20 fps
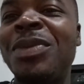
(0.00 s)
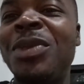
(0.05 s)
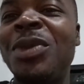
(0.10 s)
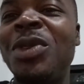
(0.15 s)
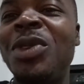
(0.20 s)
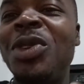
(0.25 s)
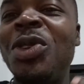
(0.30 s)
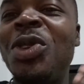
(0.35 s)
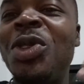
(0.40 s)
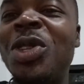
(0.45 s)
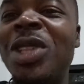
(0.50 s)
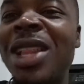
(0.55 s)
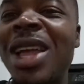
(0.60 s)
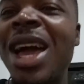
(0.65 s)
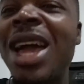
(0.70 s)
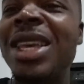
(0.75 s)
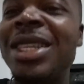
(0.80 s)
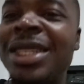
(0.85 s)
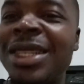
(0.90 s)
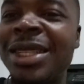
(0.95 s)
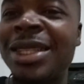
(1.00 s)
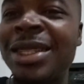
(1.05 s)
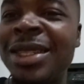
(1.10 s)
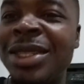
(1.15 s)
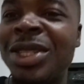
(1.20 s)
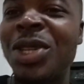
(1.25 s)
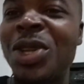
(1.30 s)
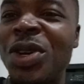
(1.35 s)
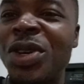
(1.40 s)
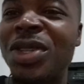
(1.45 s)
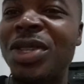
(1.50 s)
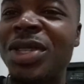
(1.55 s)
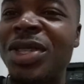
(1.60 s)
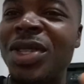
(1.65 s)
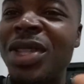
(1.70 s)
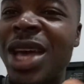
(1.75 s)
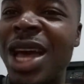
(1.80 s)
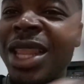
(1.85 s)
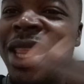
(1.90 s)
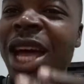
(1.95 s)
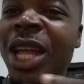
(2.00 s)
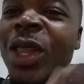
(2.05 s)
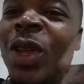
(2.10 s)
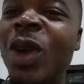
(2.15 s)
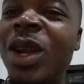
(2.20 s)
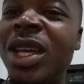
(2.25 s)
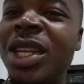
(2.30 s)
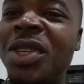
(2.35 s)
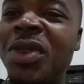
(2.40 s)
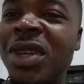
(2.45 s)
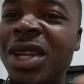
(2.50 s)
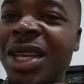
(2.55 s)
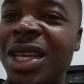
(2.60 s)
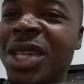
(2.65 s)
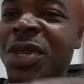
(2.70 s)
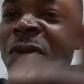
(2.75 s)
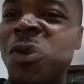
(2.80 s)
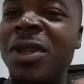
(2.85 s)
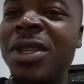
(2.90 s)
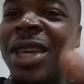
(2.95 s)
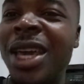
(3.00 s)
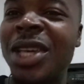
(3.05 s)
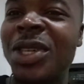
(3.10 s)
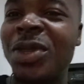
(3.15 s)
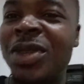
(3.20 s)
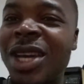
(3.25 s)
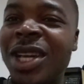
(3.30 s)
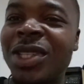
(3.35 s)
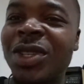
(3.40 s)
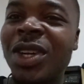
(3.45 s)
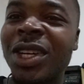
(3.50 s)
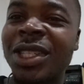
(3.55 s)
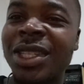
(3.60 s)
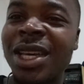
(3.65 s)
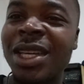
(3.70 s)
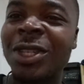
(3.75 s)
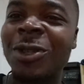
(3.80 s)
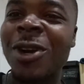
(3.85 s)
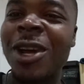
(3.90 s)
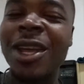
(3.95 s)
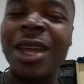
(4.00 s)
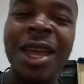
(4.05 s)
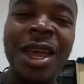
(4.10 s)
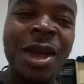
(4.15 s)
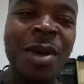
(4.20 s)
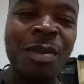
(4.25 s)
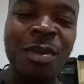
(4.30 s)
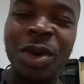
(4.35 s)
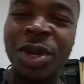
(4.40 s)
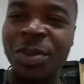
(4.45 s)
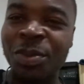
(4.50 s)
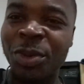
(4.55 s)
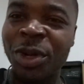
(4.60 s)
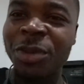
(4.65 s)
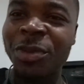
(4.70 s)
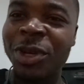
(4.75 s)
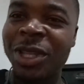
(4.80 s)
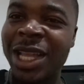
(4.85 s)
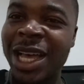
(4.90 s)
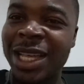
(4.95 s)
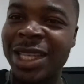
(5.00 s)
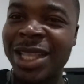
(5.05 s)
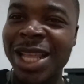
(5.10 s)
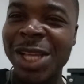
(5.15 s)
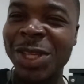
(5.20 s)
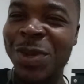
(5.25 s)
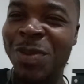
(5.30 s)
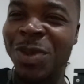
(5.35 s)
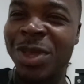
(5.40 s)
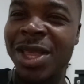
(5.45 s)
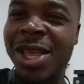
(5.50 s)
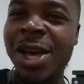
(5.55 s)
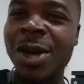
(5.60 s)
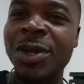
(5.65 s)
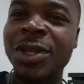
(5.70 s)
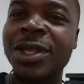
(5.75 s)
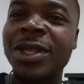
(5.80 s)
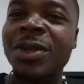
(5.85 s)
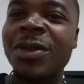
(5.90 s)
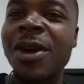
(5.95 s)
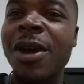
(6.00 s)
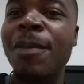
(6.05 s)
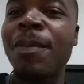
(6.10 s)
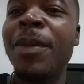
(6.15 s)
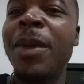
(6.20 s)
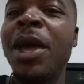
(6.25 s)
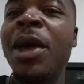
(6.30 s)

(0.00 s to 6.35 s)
utilizing those that knowledge really is what gets you that success, right? But that's something else, right?